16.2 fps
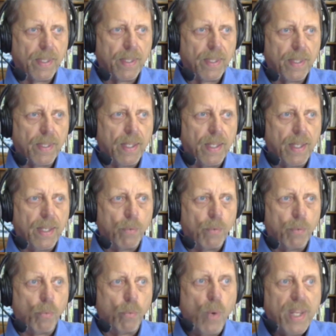
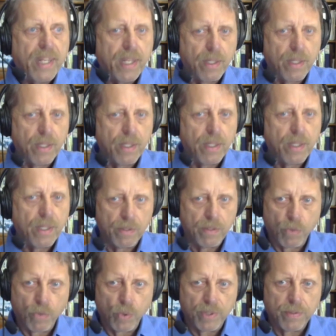weaken the voices, if
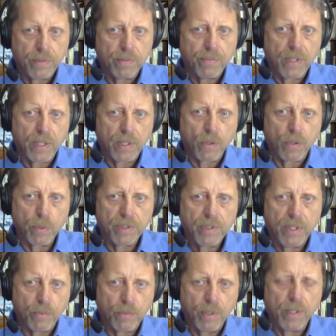not always get rid of
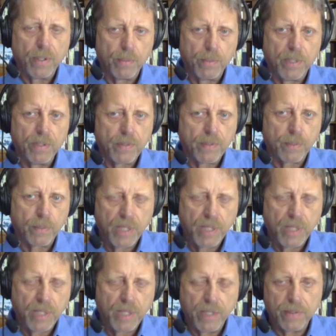them. In some cases,
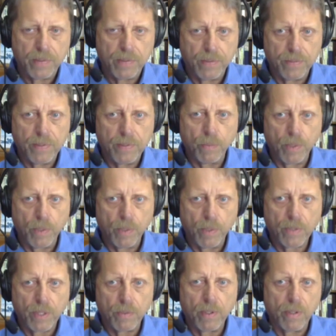it will get rid of them,
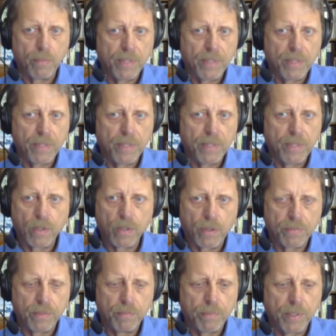not often, but it
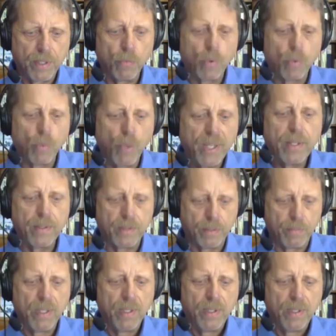will weaken them
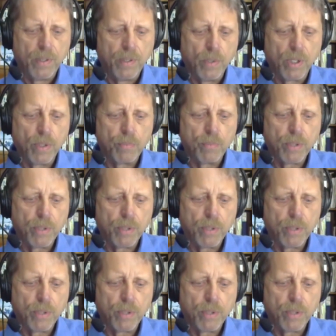where the person can